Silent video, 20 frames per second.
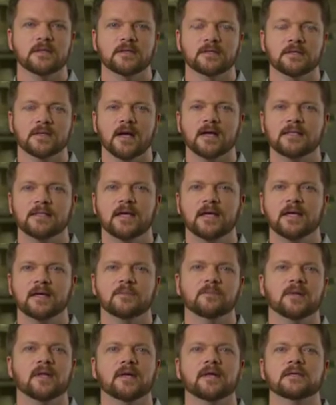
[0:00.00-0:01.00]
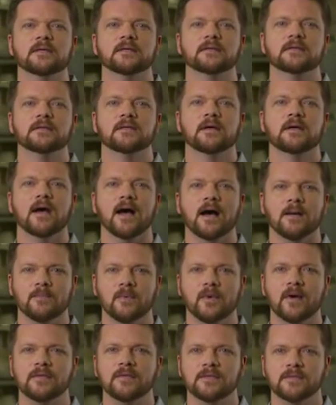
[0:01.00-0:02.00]
has not taken place,
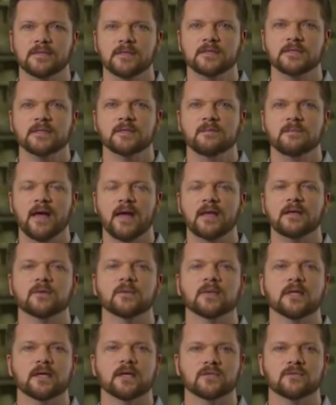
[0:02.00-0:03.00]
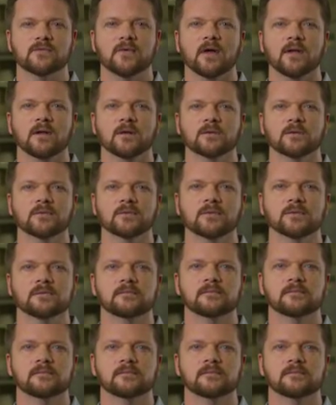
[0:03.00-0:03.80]
operate the system manually as follows.